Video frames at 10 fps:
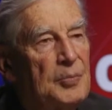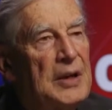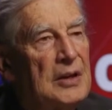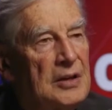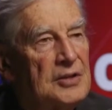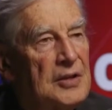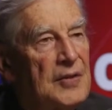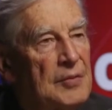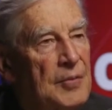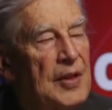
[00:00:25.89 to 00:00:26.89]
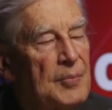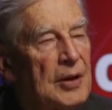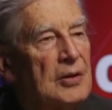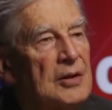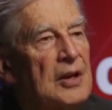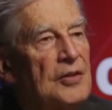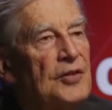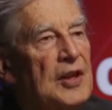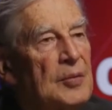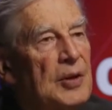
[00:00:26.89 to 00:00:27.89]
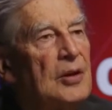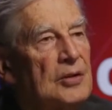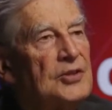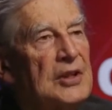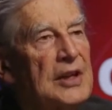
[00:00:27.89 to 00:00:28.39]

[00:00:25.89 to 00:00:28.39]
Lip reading: pillars, and the thing belongs